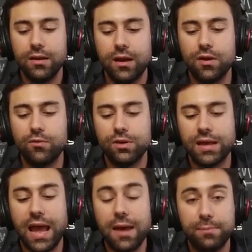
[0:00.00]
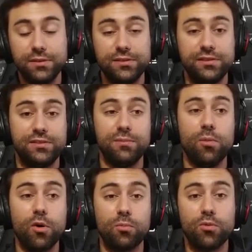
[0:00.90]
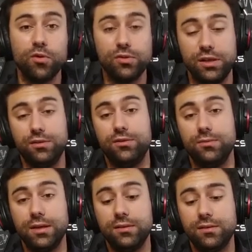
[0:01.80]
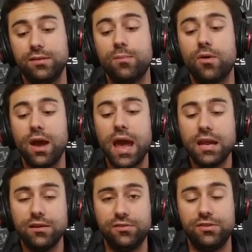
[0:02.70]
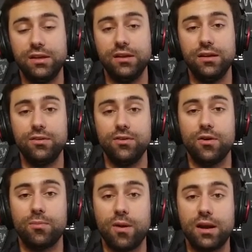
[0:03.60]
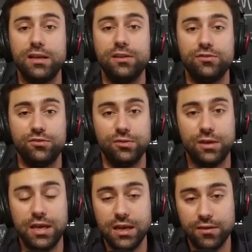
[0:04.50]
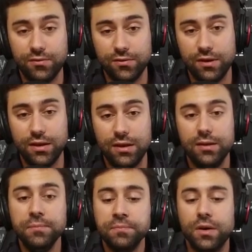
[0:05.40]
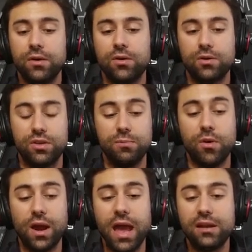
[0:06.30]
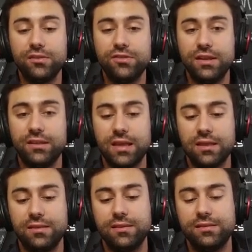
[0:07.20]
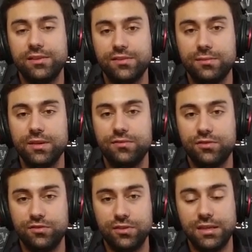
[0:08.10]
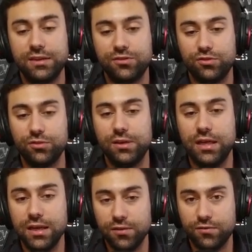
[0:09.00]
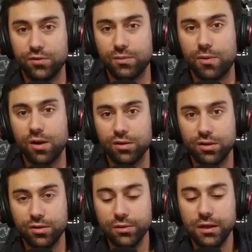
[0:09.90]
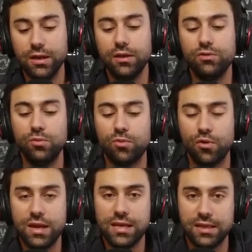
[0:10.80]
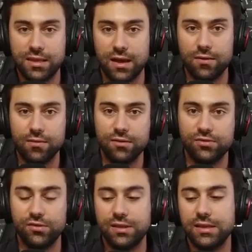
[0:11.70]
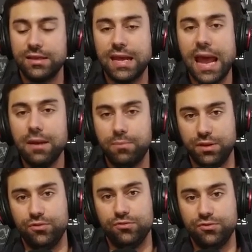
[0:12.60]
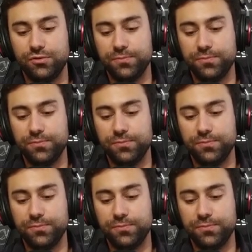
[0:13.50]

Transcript: And what happens is the more protein you eat, the more energy your body needs to give or the more energy that the system needs to give to the molecule to break it down so that it can be used.